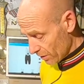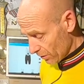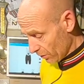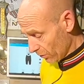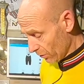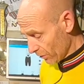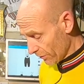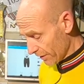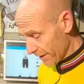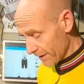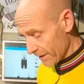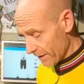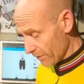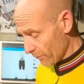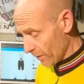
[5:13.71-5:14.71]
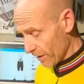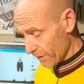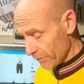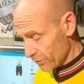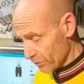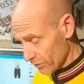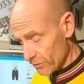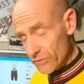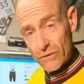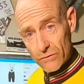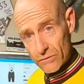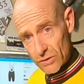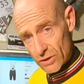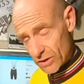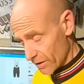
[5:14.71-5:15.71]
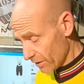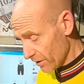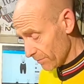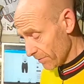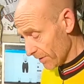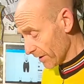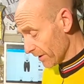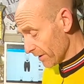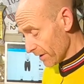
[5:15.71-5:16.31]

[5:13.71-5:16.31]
or the Wahoo shorts I was just showing you, but